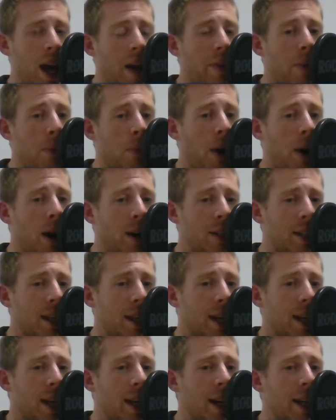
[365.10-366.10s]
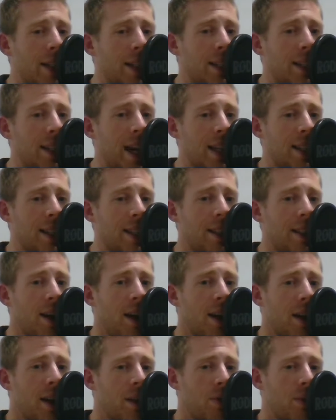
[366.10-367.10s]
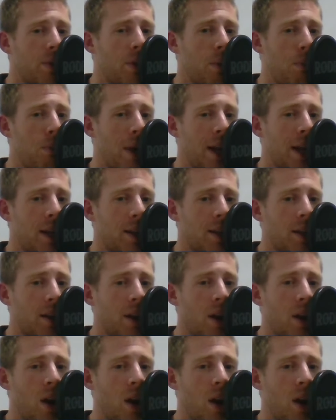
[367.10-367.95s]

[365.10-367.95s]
the party sat silent for a minute,